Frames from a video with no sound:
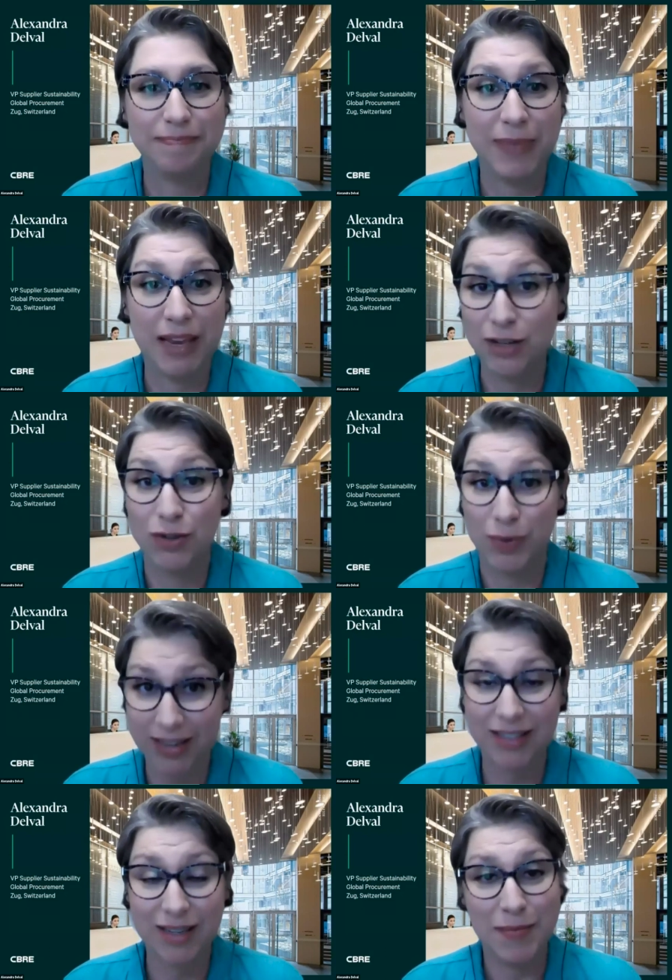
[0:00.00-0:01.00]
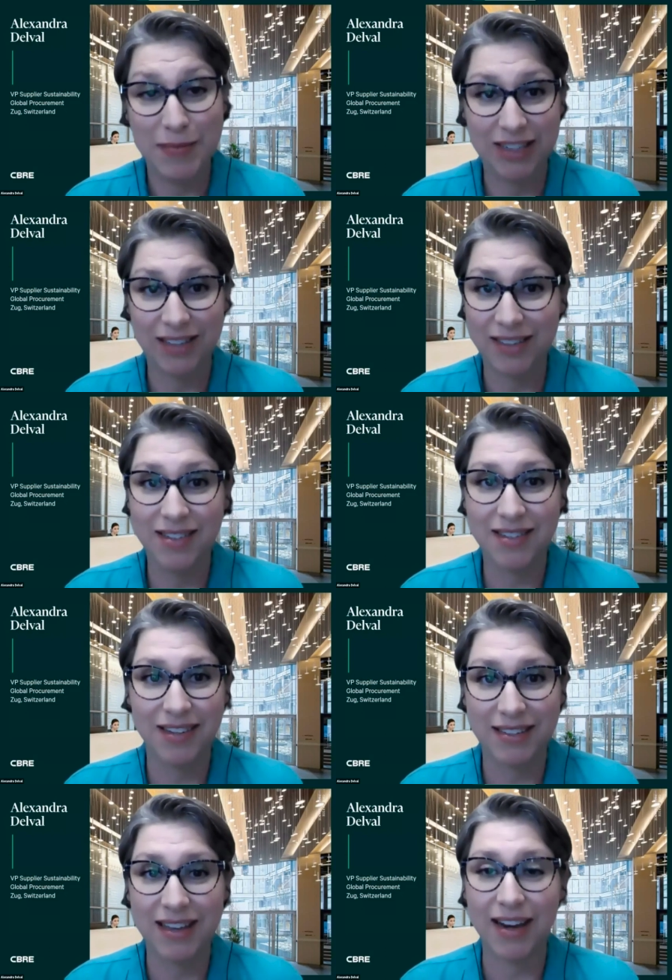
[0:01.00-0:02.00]
indirect emissions
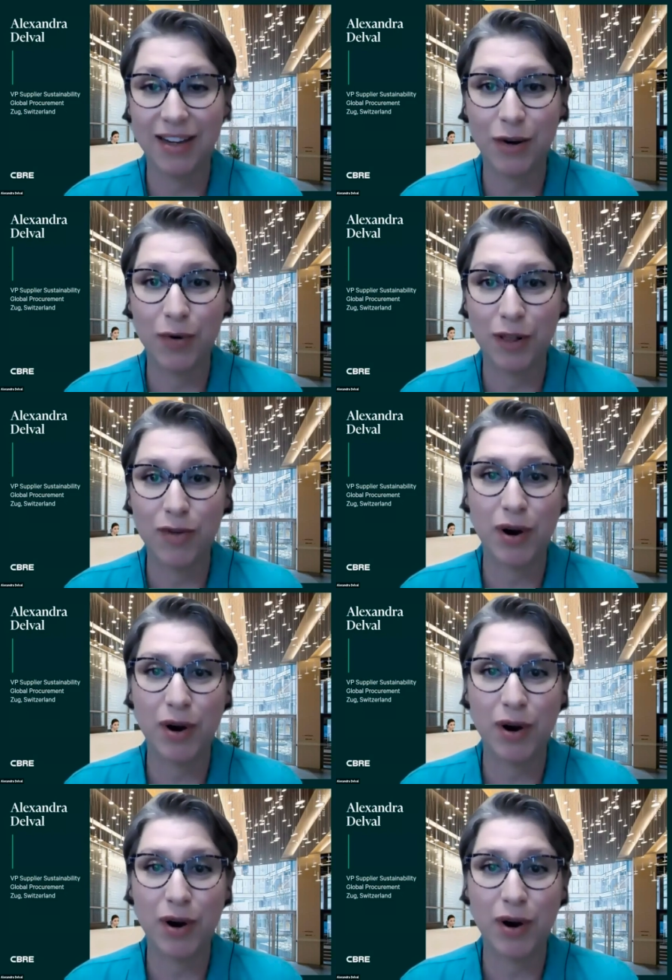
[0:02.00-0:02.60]
is that you know another